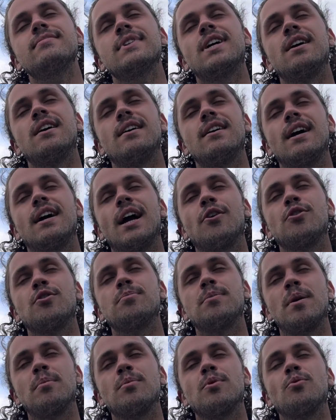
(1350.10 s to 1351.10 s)
I
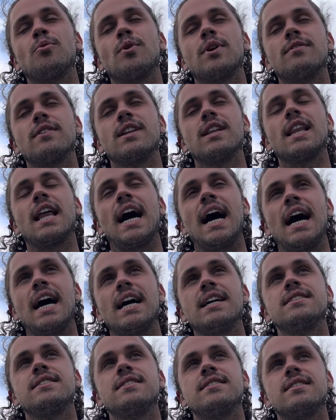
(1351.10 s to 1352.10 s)
remember one of the
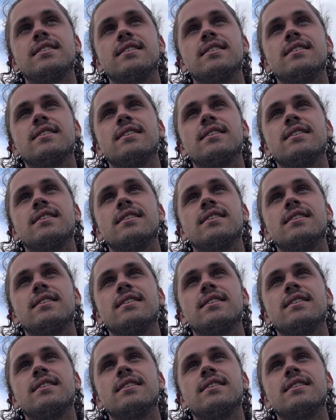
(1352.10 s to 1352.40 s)
last